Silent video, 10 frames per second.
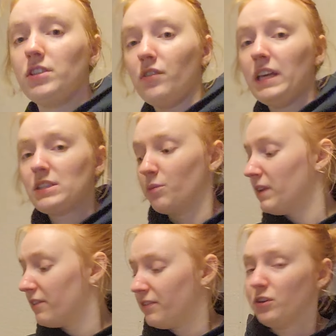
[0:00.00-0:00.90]
So this will
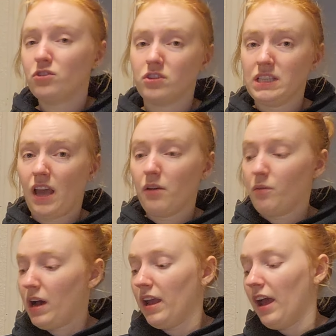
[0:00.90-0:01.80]
be a future DIY,
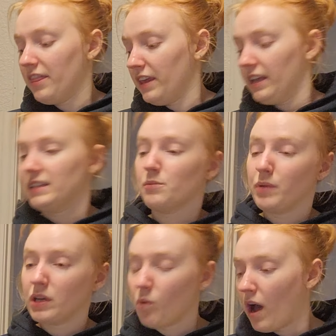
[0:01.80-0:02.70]
I think. It's a
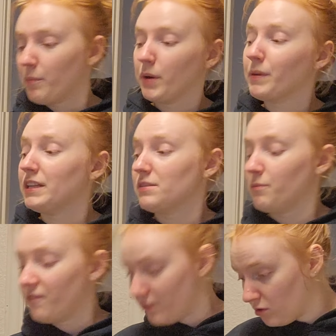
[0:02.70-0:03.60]
big whopper, but it's
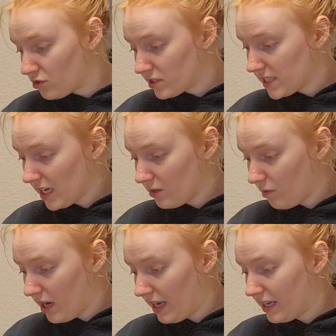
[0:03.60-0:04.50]
a future
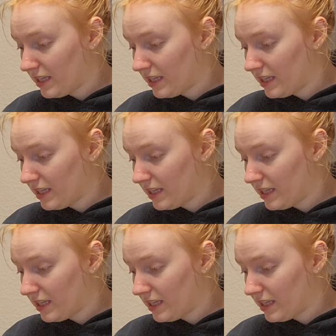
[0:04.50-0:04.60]
DIY.